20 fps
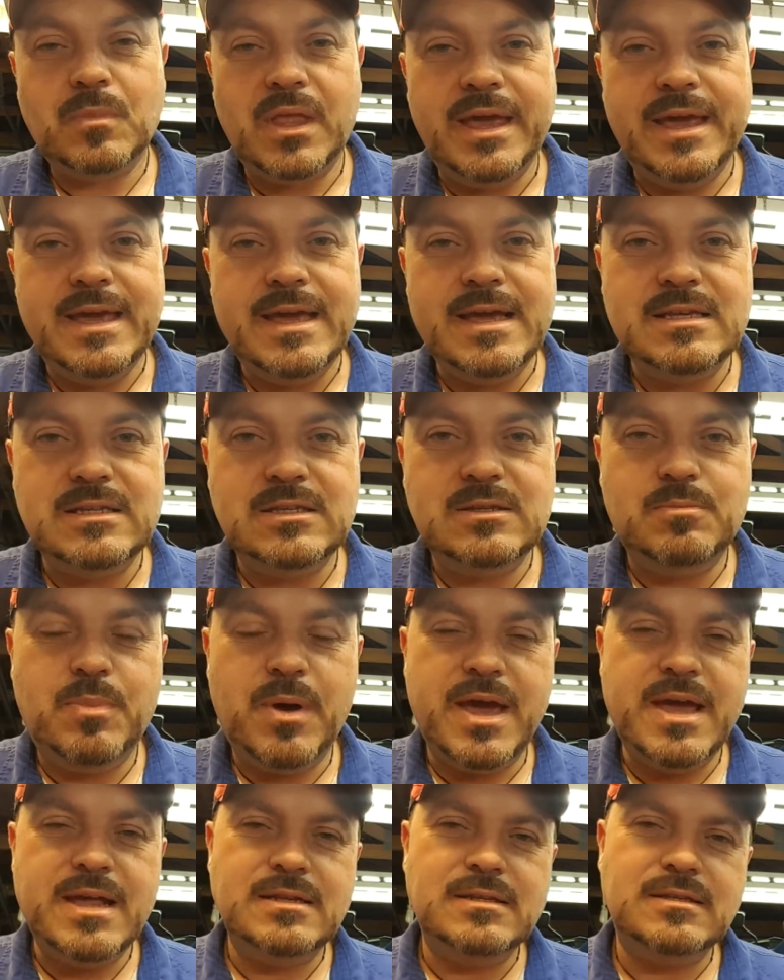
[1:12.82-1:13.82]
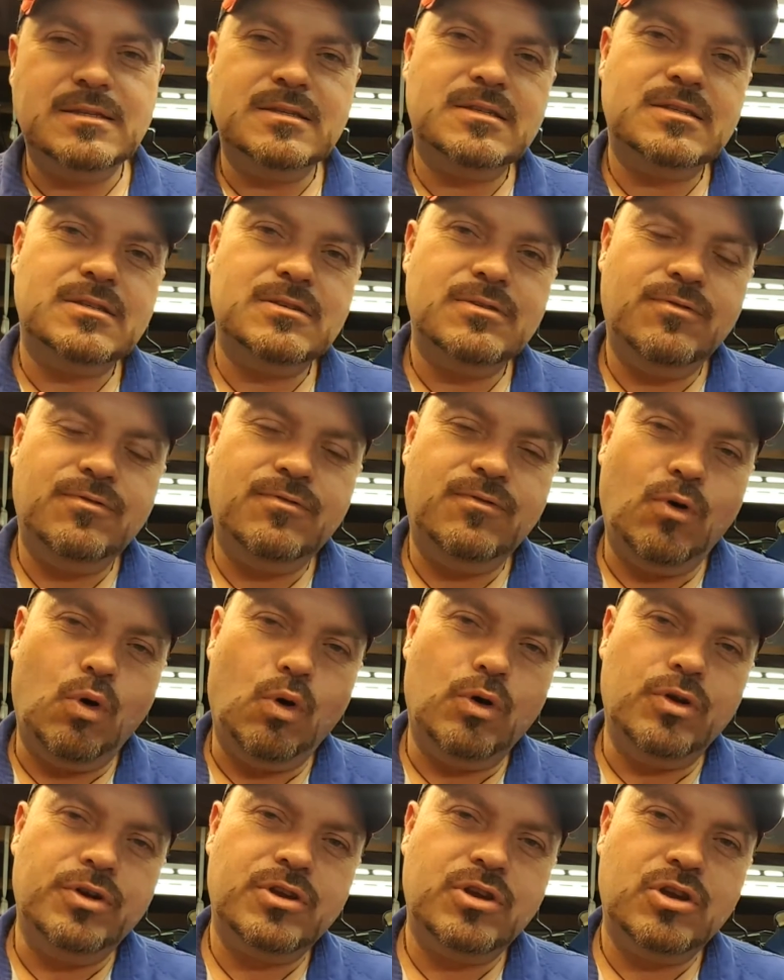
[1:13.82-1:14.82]
is Ben's
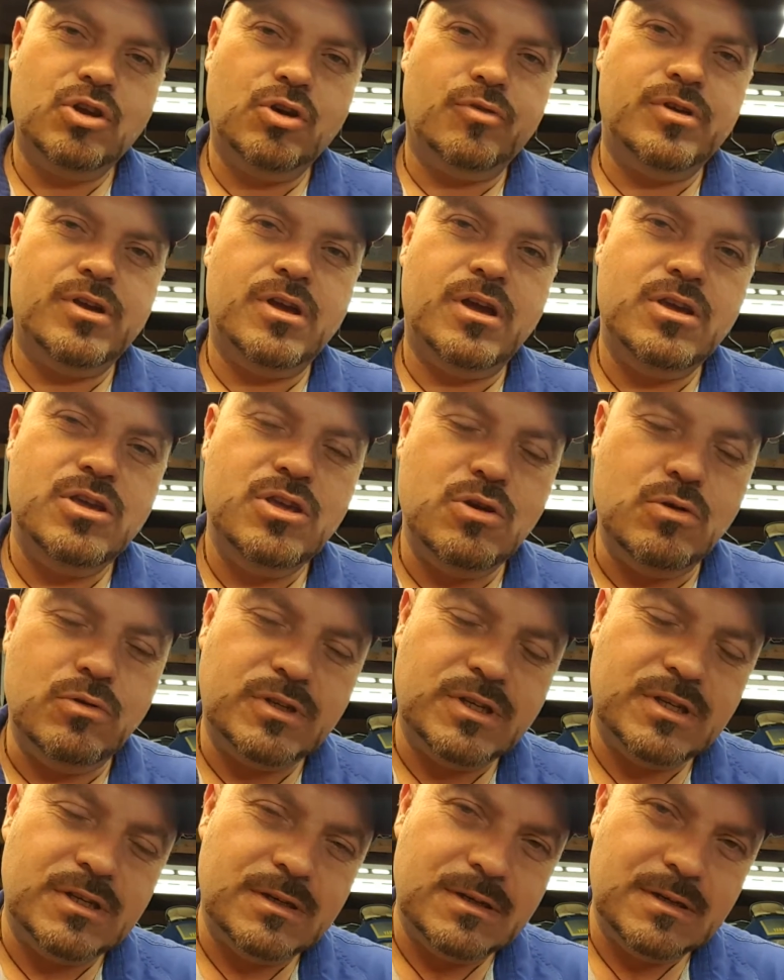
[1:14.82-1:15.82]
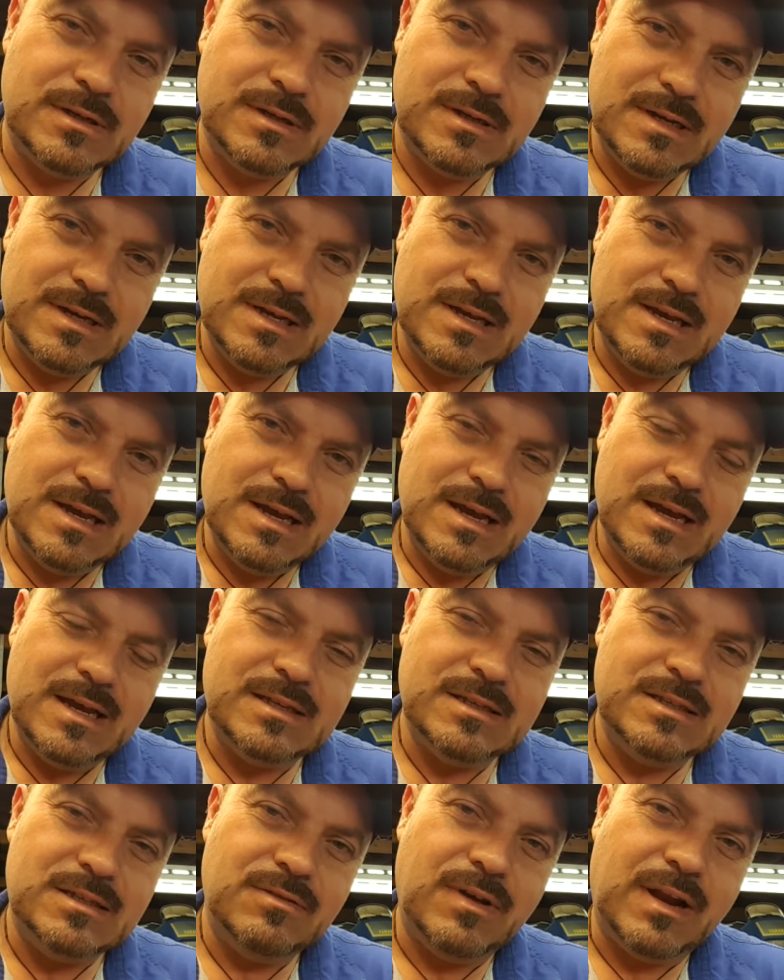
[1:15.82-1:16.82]
Ford Courier Ute
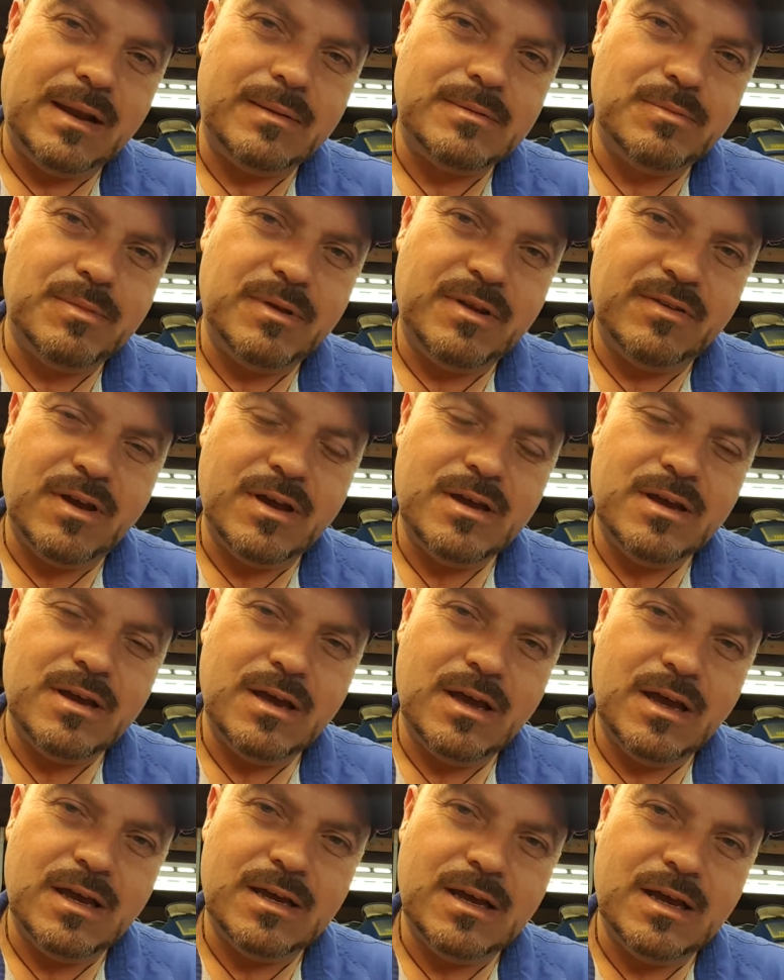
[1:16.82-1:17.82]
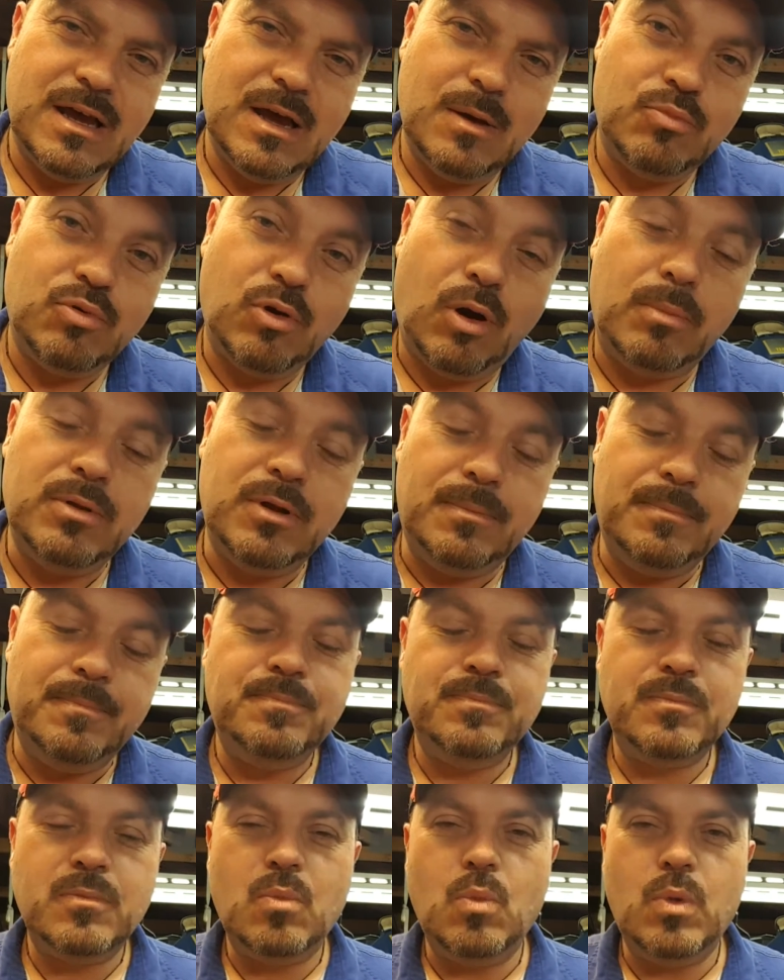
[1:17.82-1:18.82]
has developed a bit of a problem
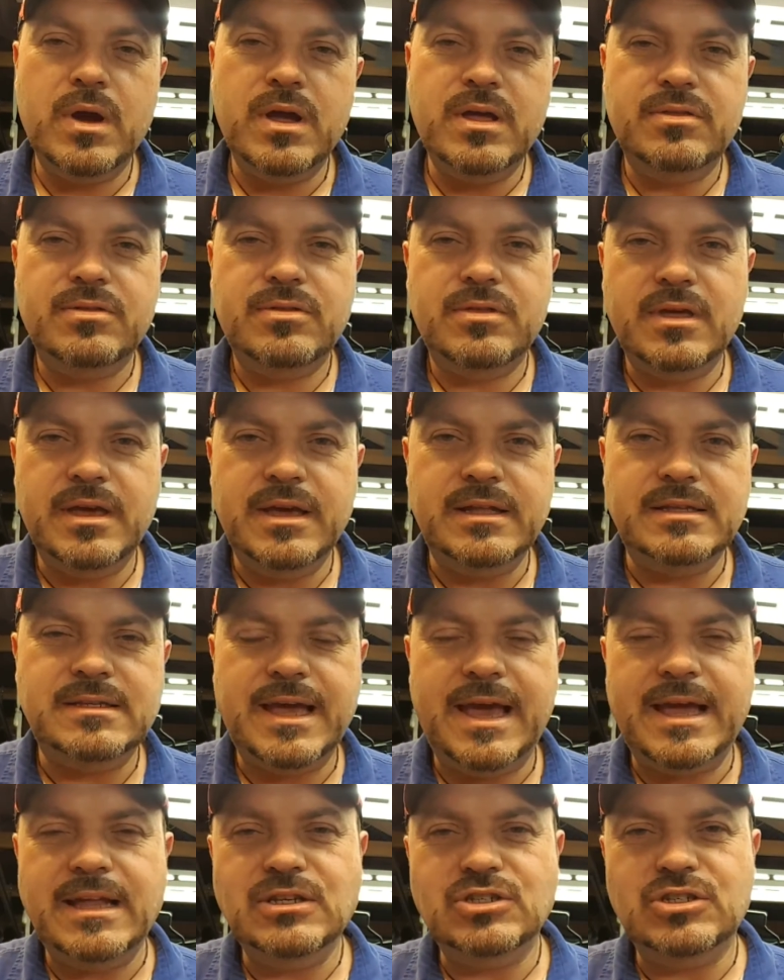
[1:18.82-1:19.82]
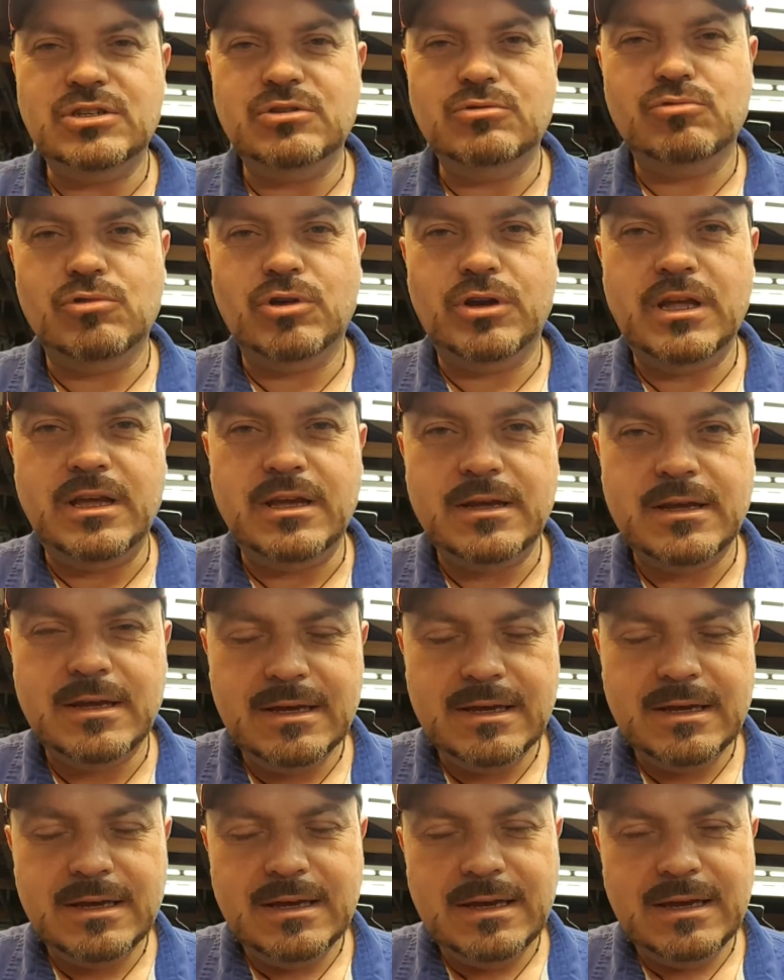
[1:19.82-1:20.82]
with its engine running.
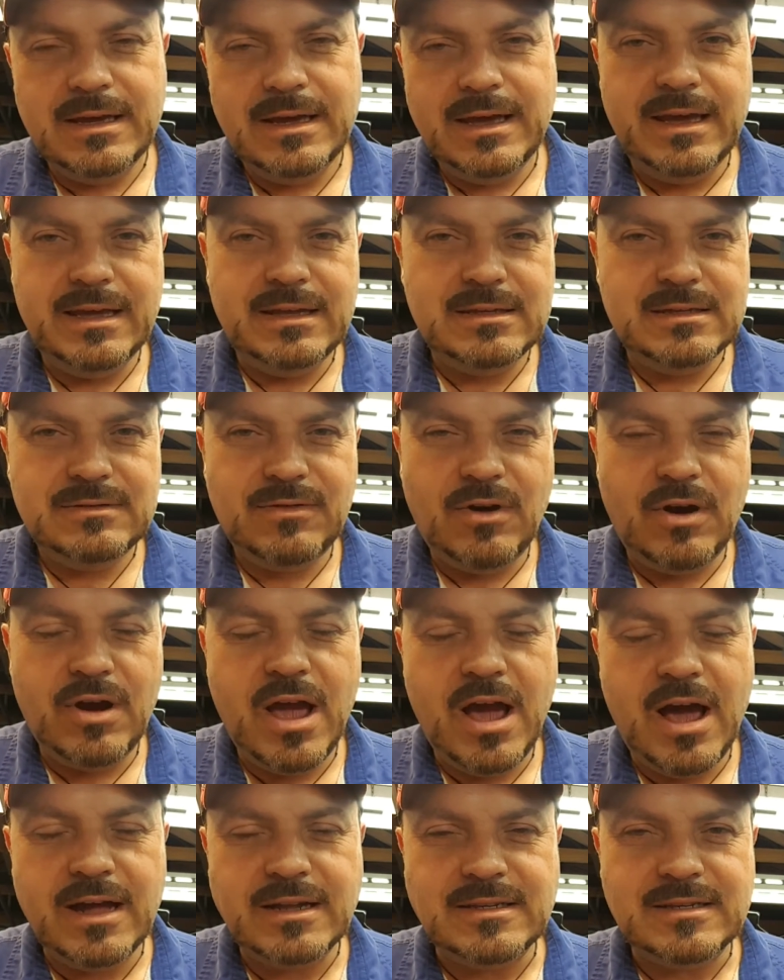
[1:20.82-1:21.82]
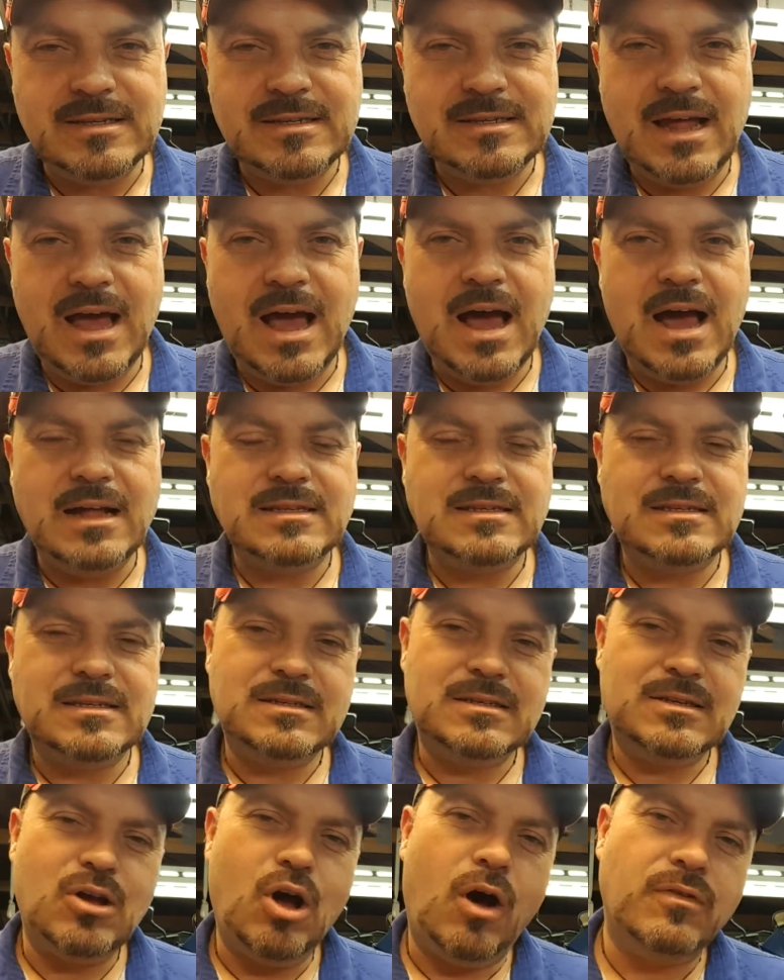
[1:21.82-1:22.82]
It's very hard to start,
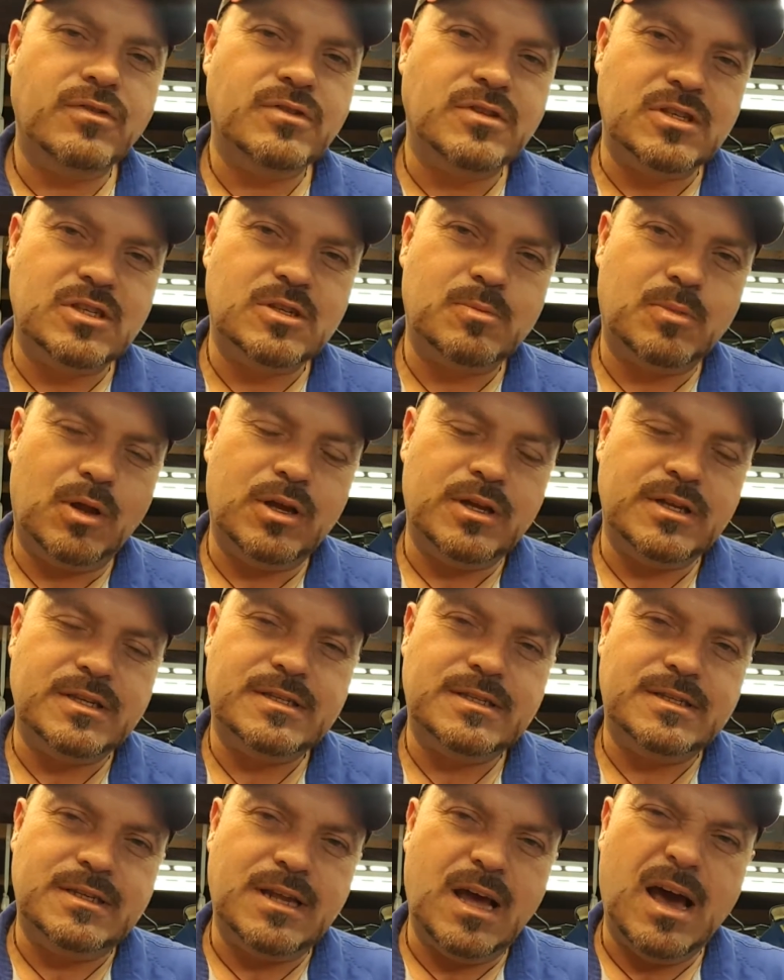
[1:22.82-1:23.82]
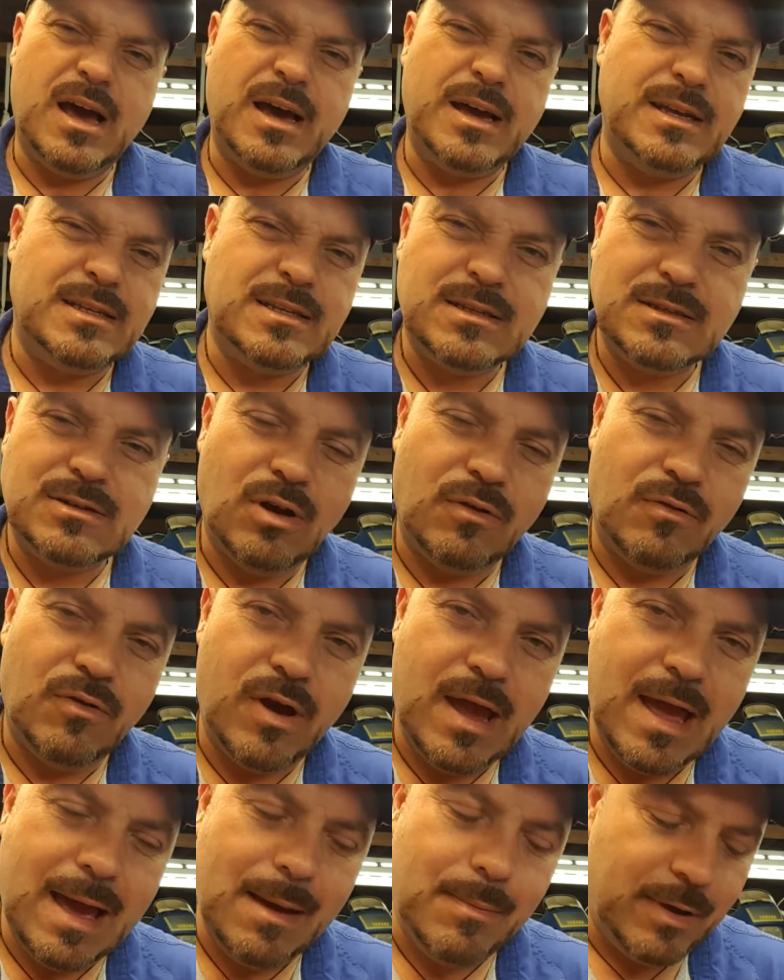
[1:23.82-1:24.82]
coughs and splutters, dies, not
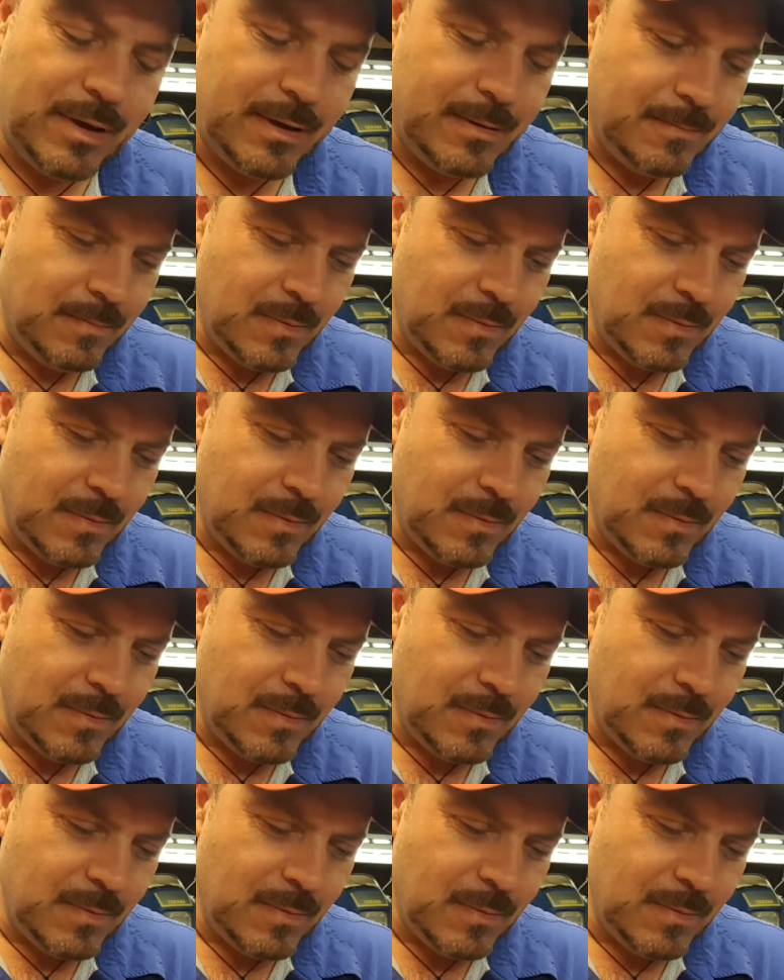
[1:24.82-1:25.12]
very happy.